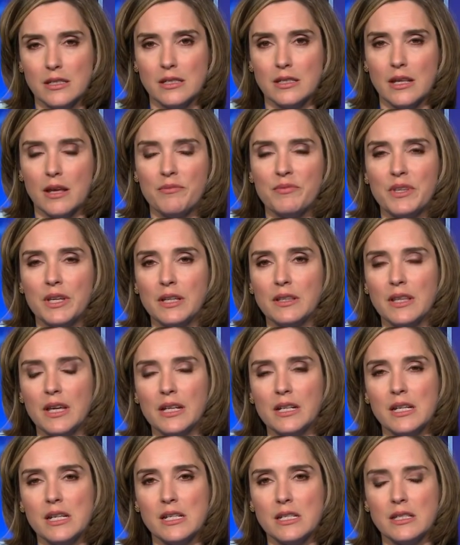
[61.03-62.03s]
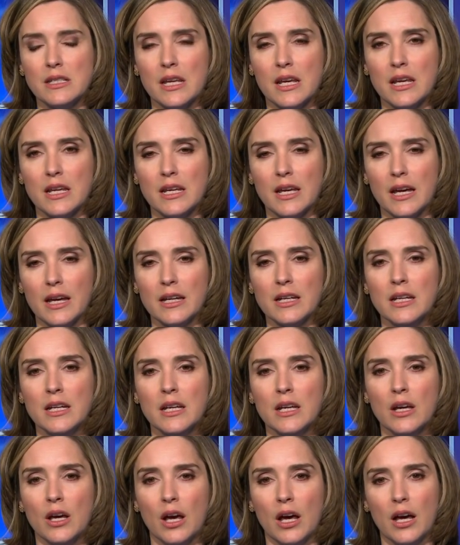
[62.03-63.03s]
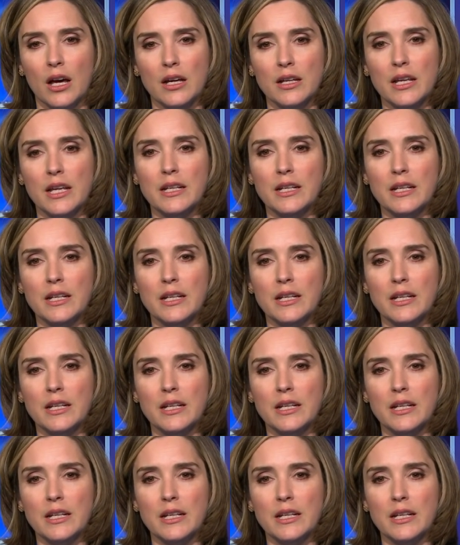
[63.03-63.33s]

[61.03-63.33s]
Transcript: is something that is a uh, uh,